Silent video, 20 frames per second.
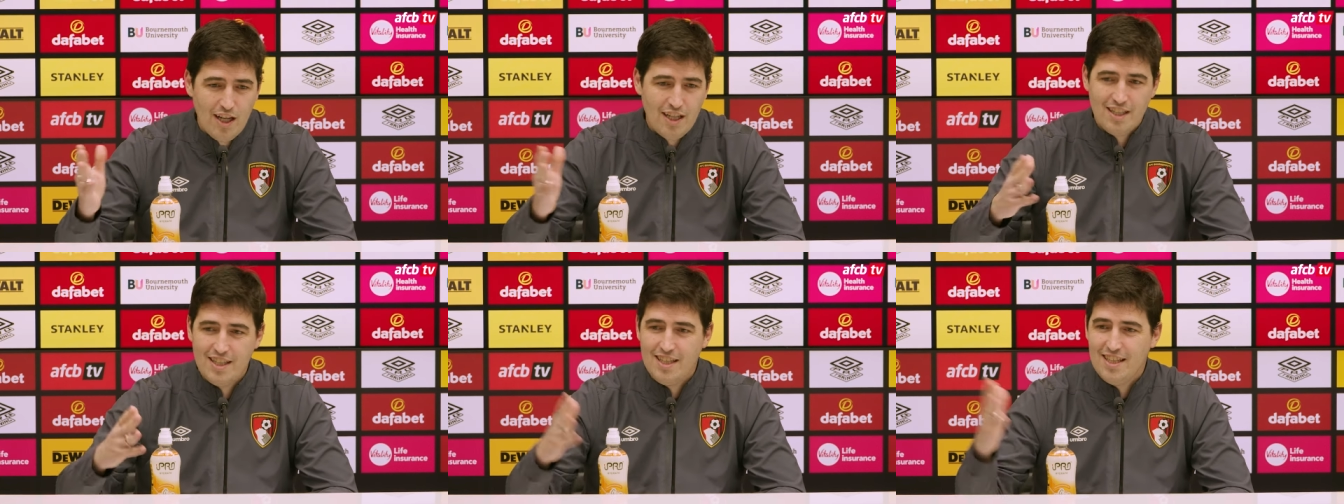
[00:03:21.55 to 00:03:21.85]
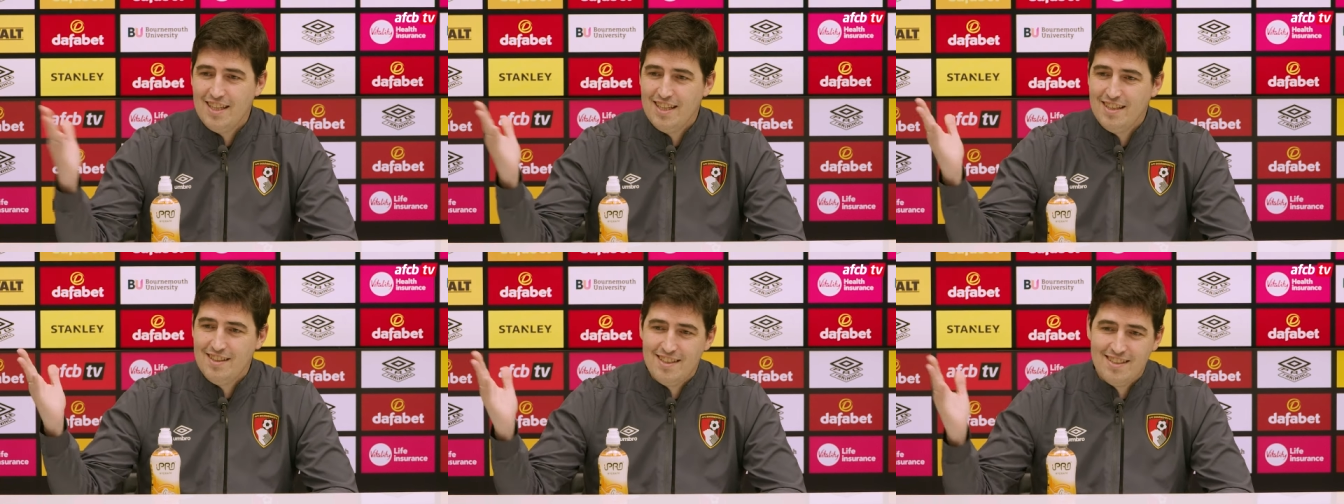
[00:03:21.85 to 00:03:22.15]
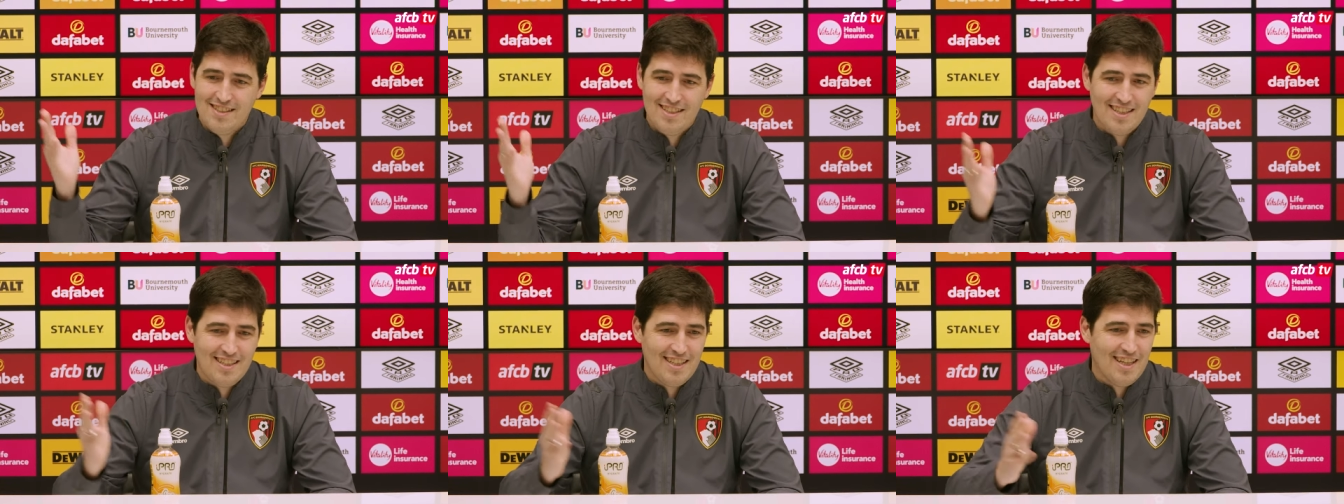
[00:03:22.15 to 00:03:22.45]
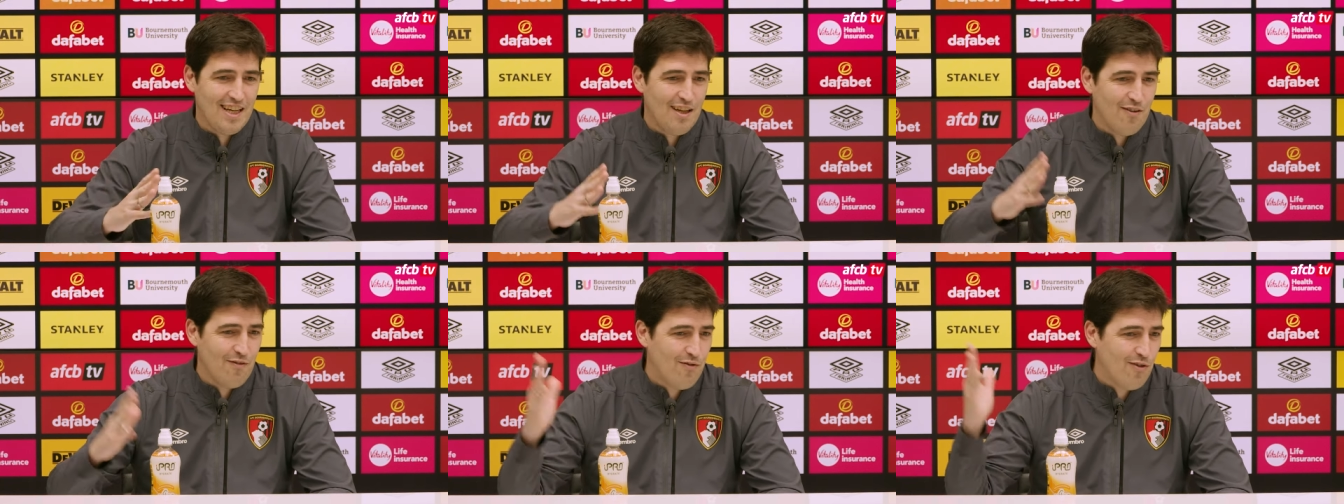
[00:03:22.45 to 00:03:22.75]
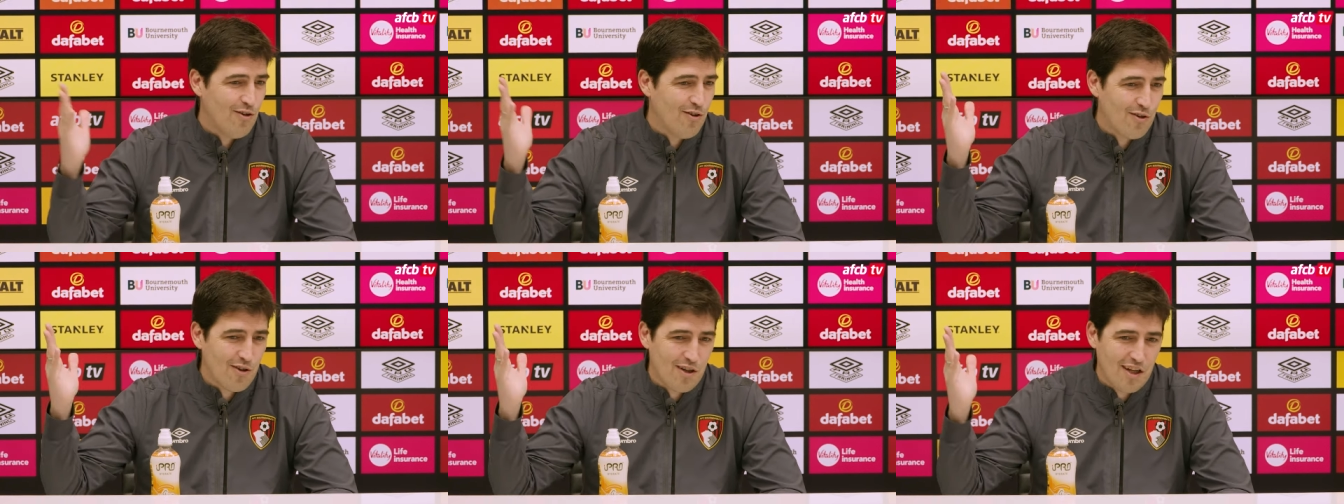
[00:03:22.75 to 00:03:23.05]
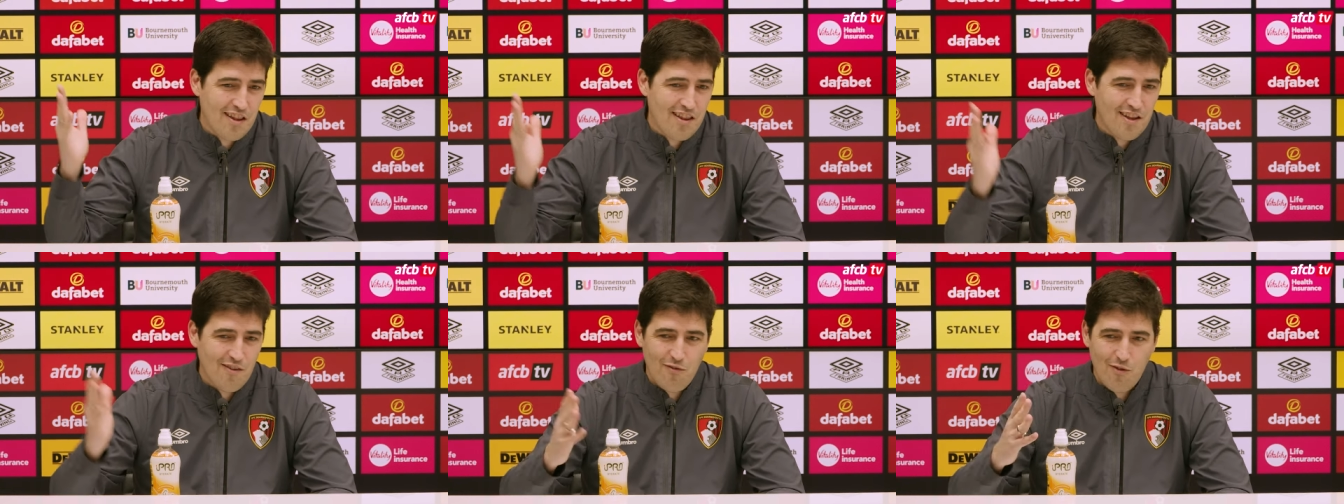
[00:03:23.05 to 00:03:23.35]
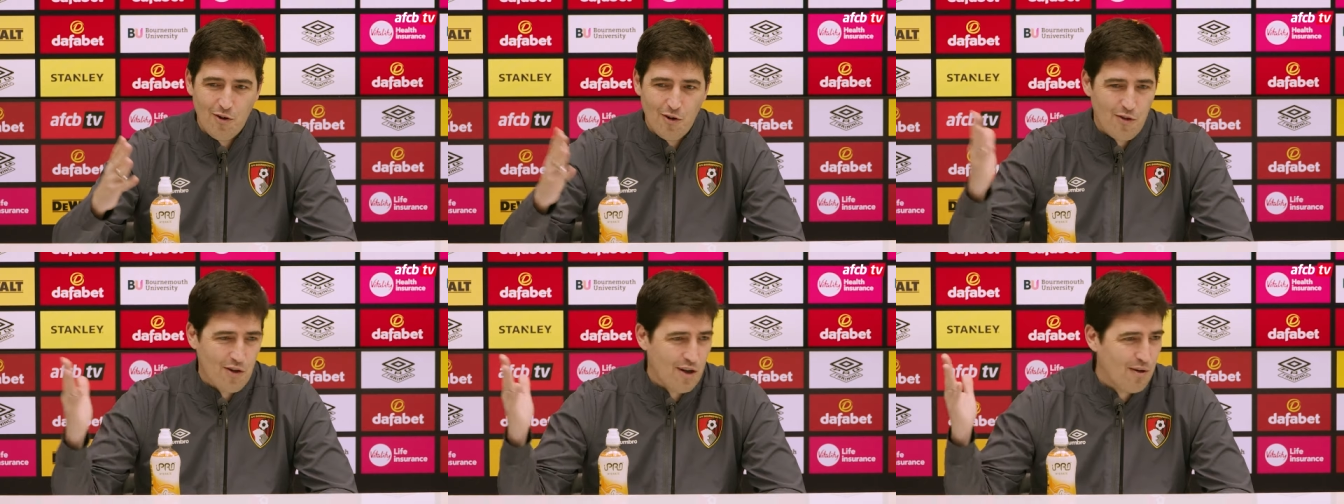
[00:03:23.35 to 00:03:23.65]
and he didn't start a game for, I think,
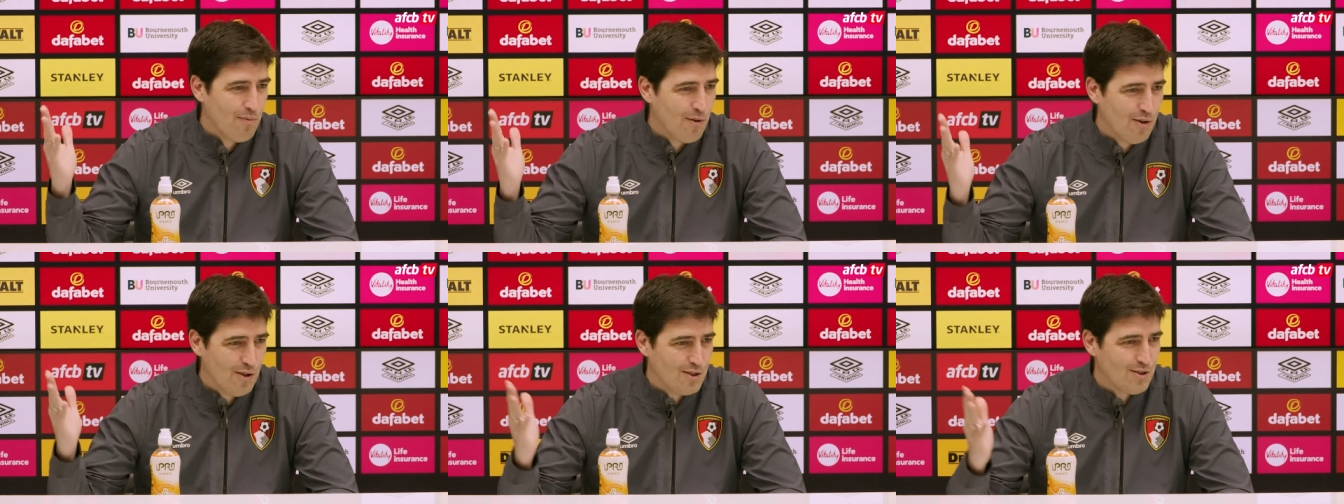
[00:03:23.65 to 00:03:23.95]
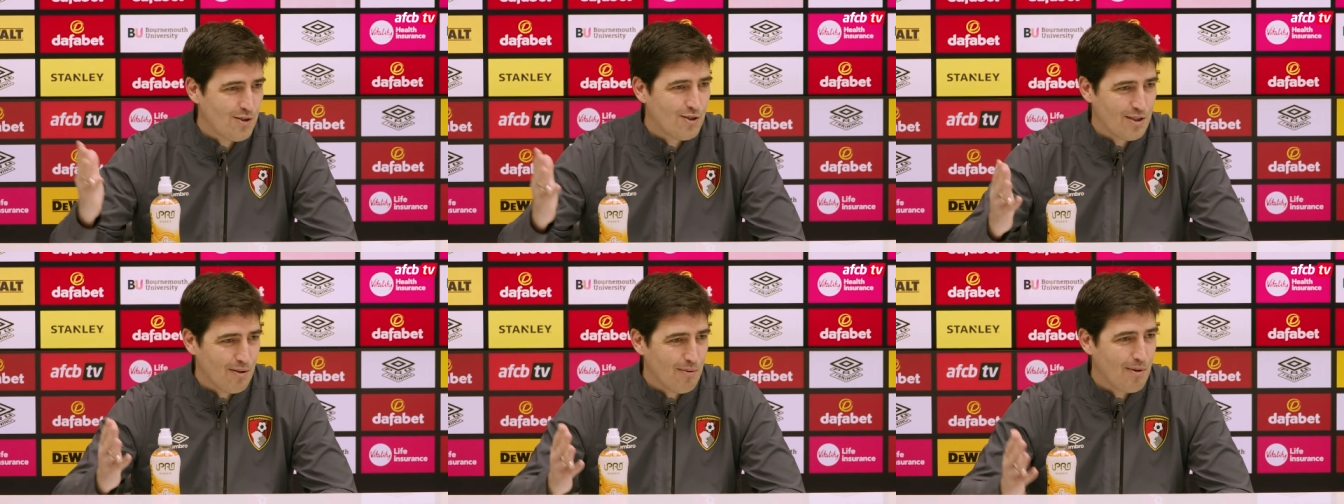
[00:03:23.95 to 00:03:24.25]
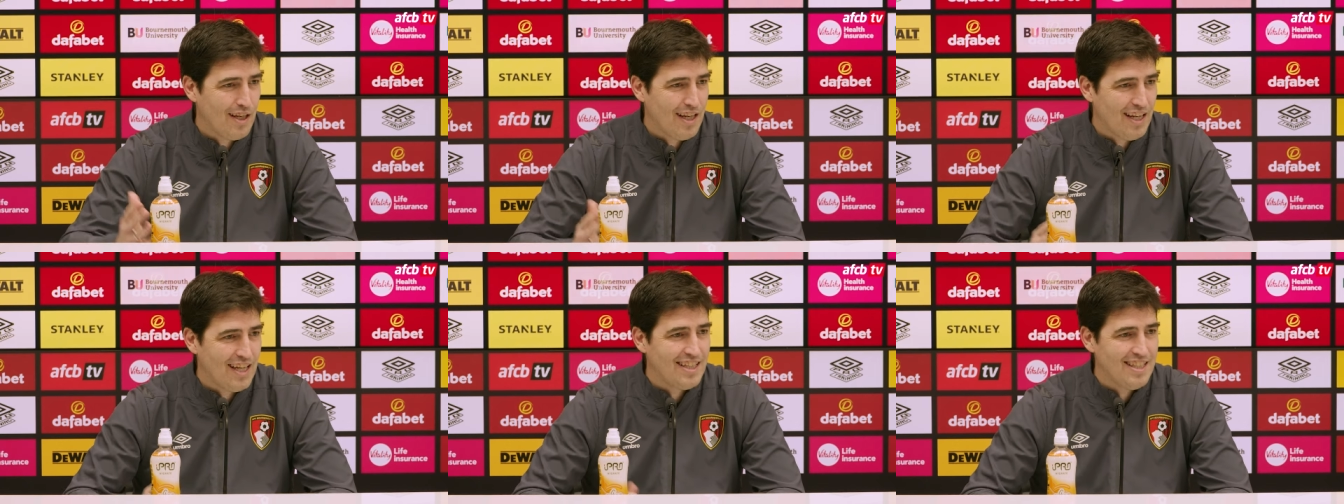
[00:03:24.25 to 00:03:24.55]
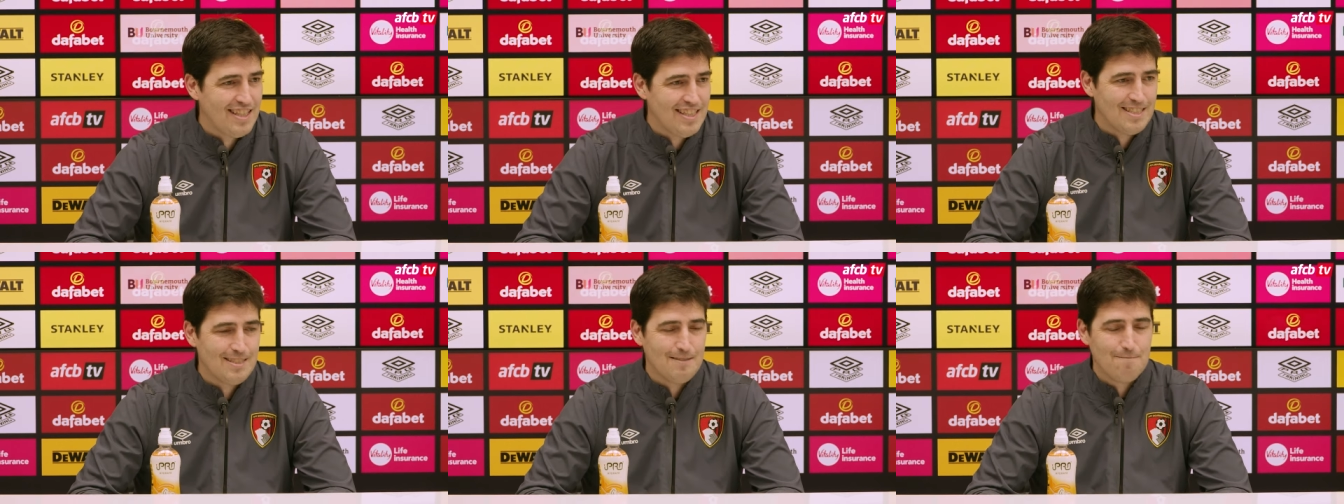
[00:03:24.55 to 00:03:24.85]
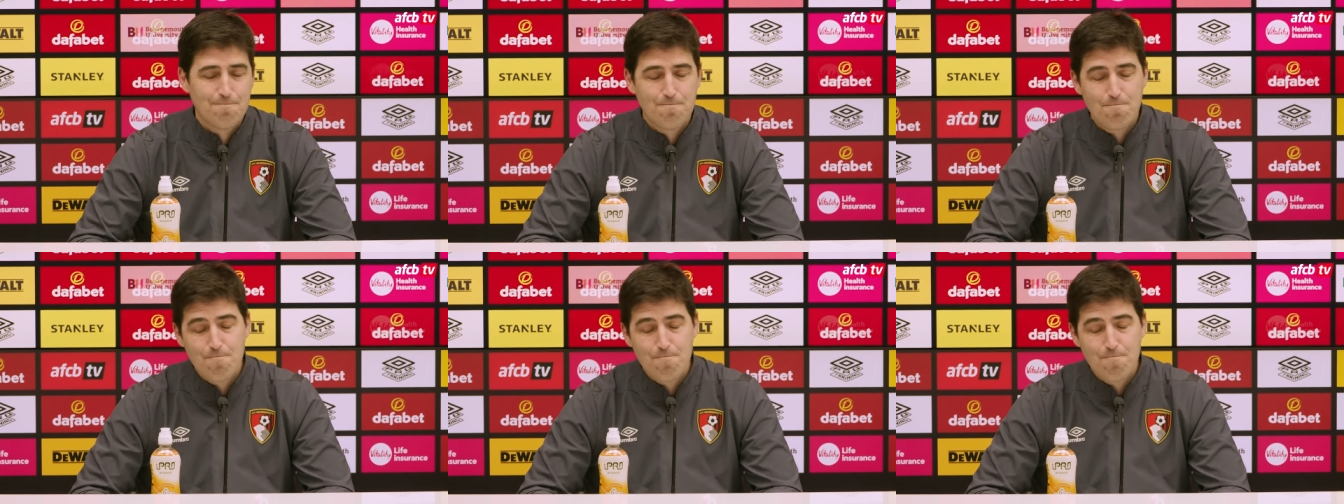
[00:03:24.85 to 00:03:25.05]
for 3 months or something like this.